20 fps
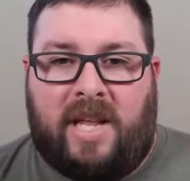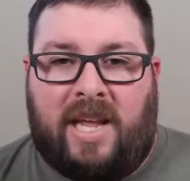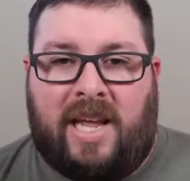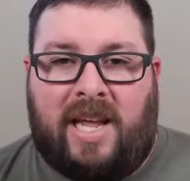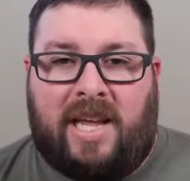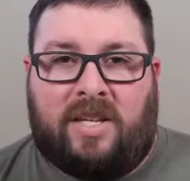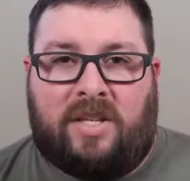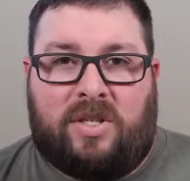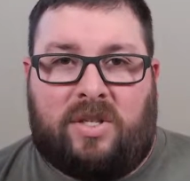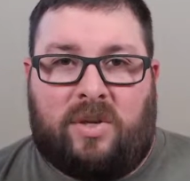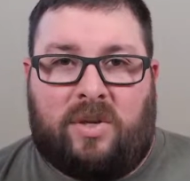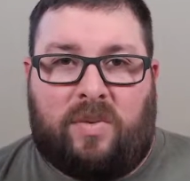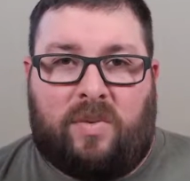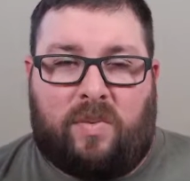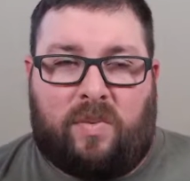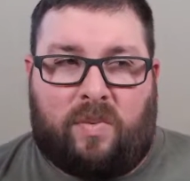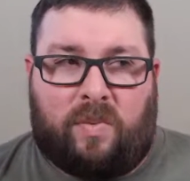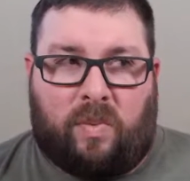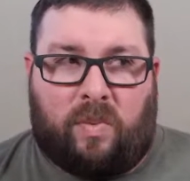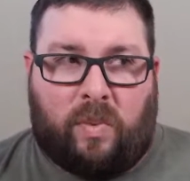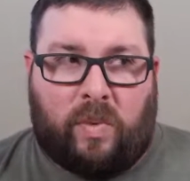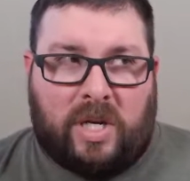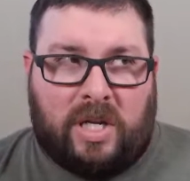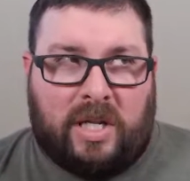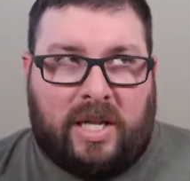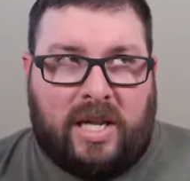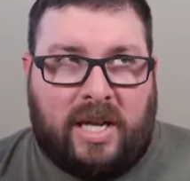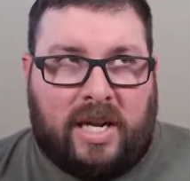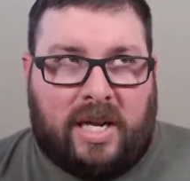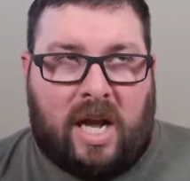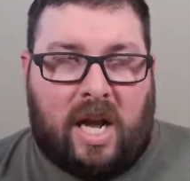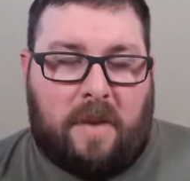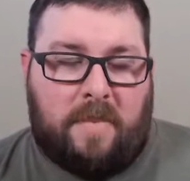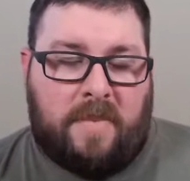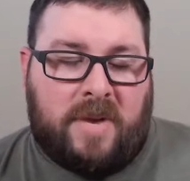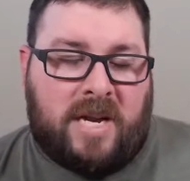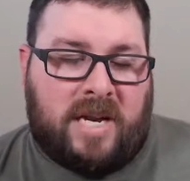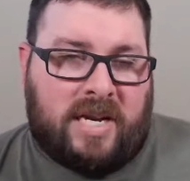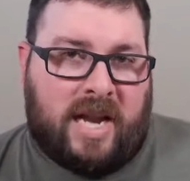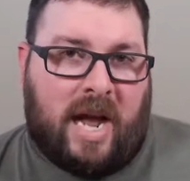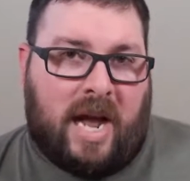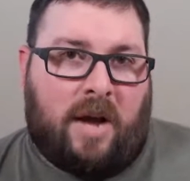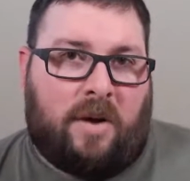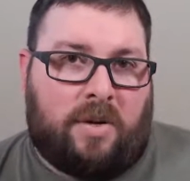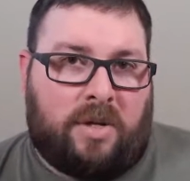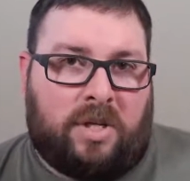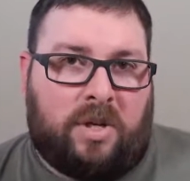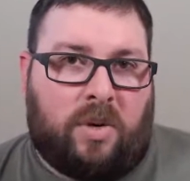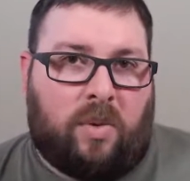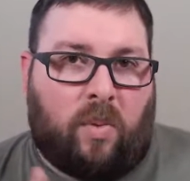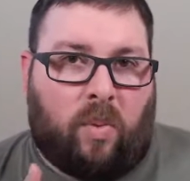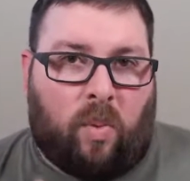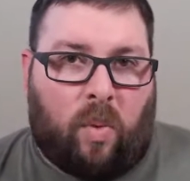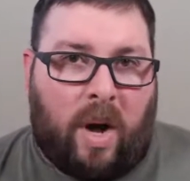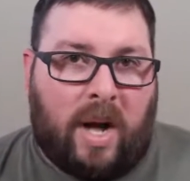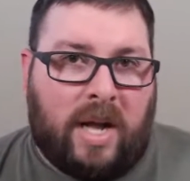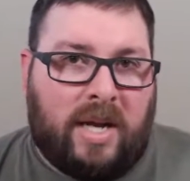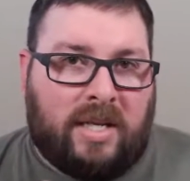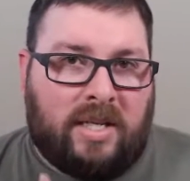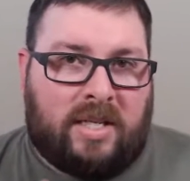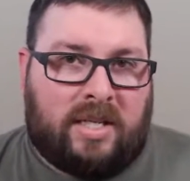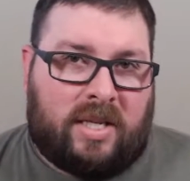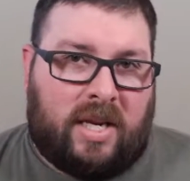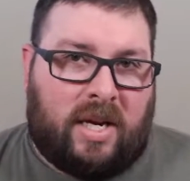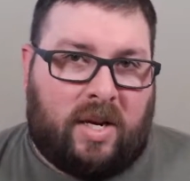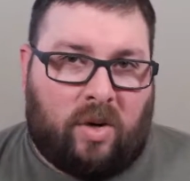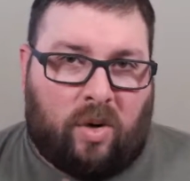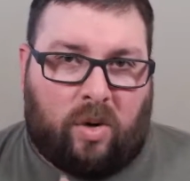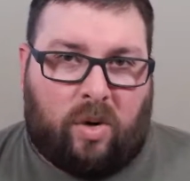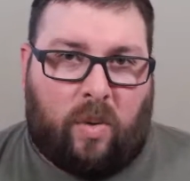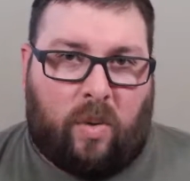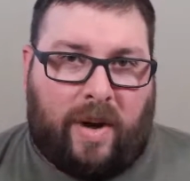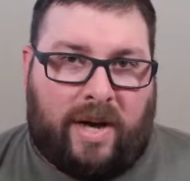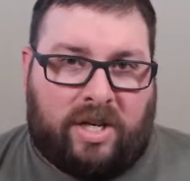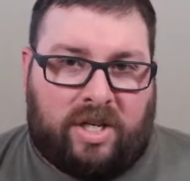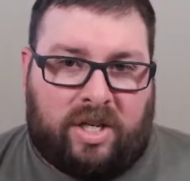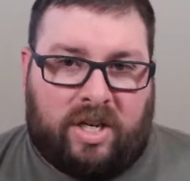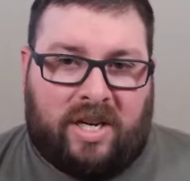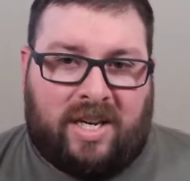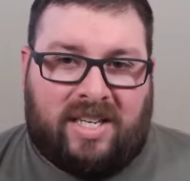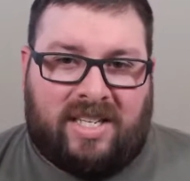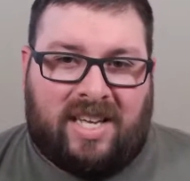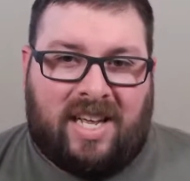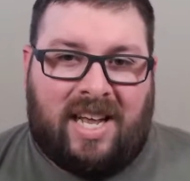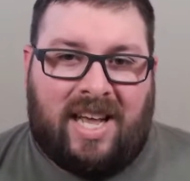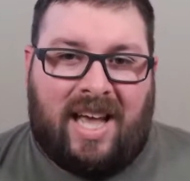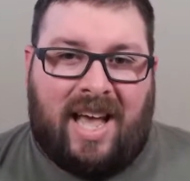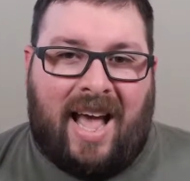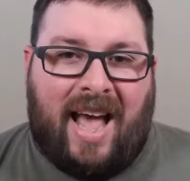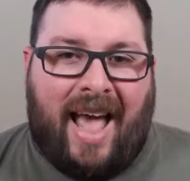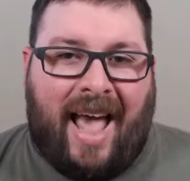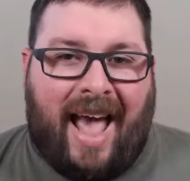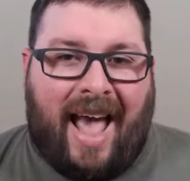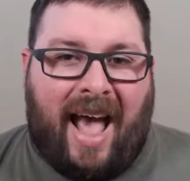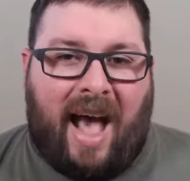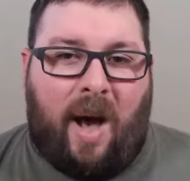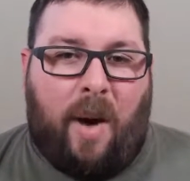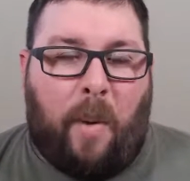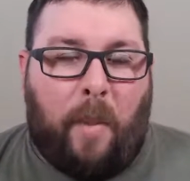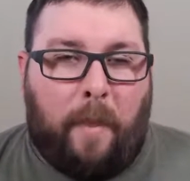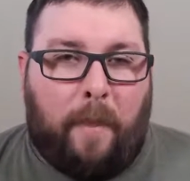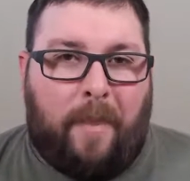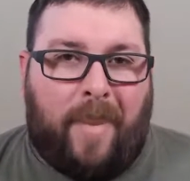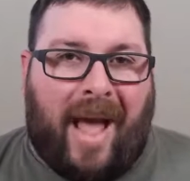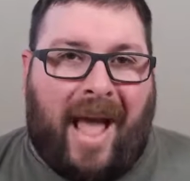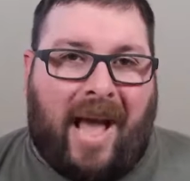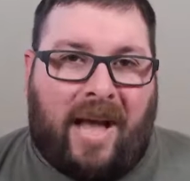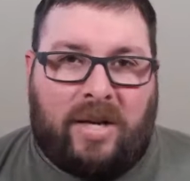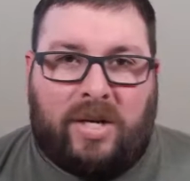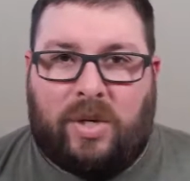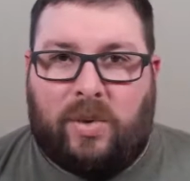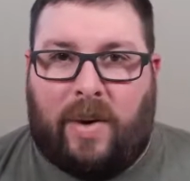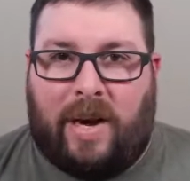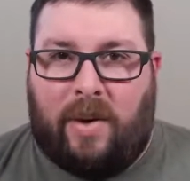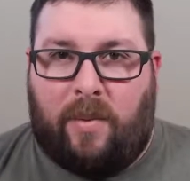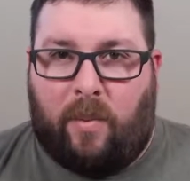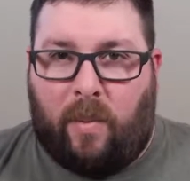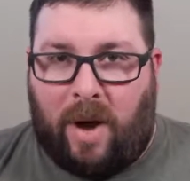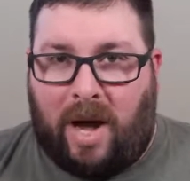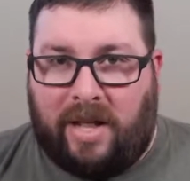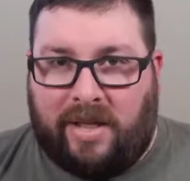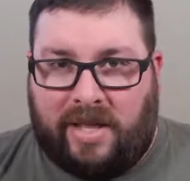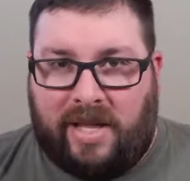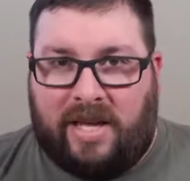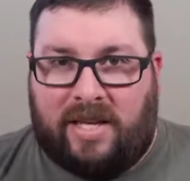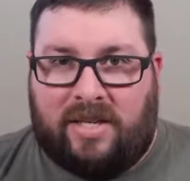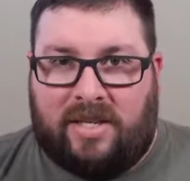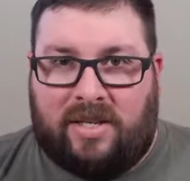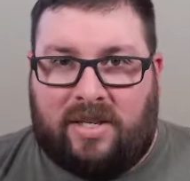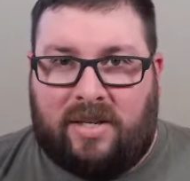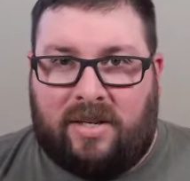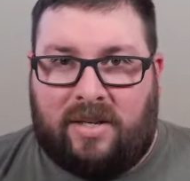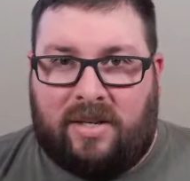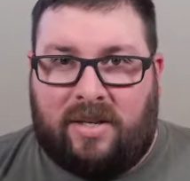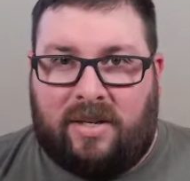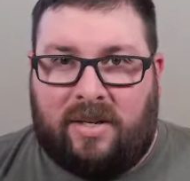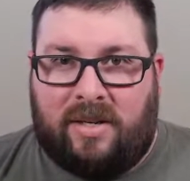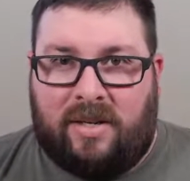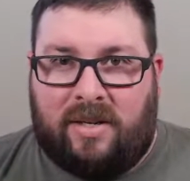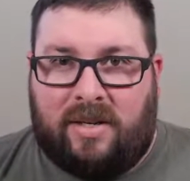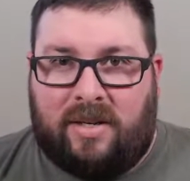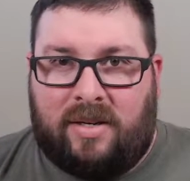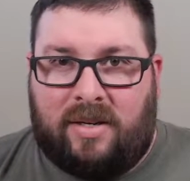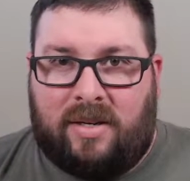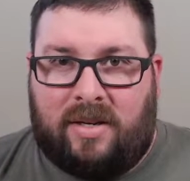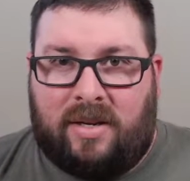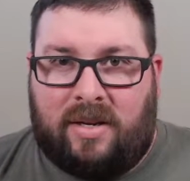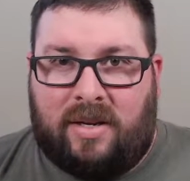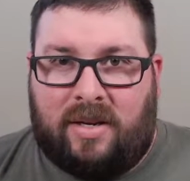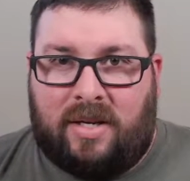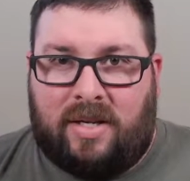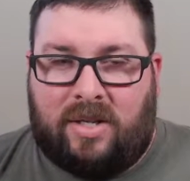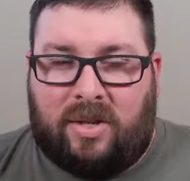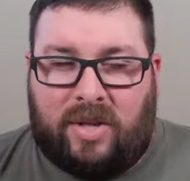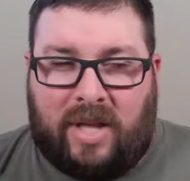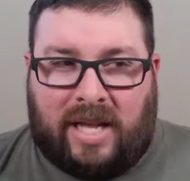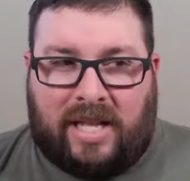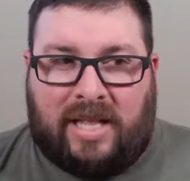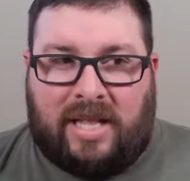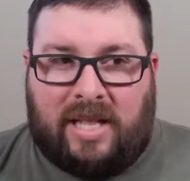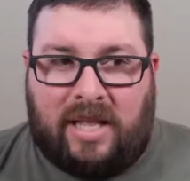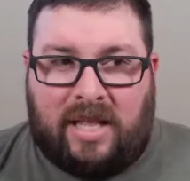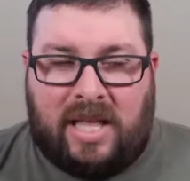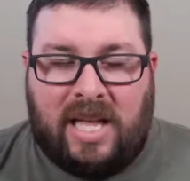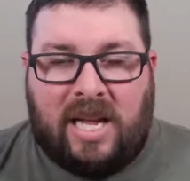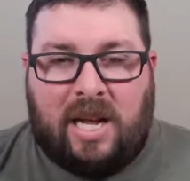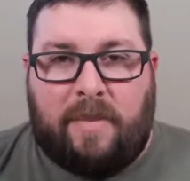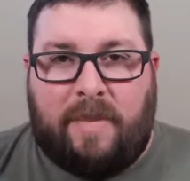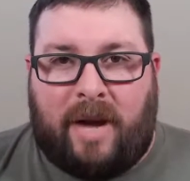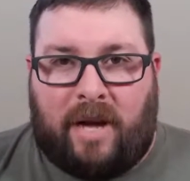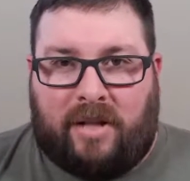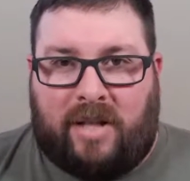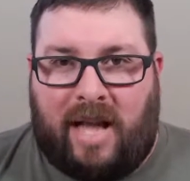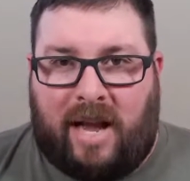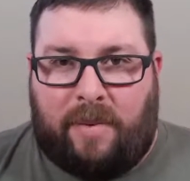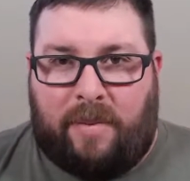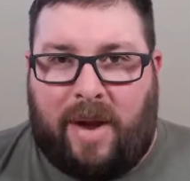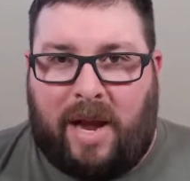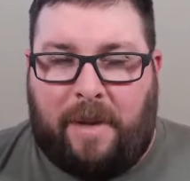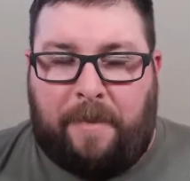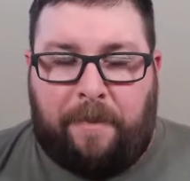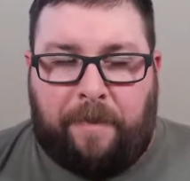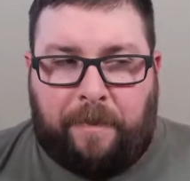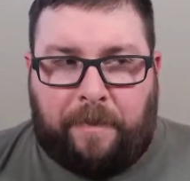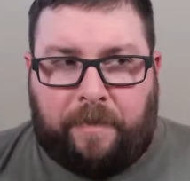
is really coming down to one single question: is how bad do I want this? So like, think about that, right?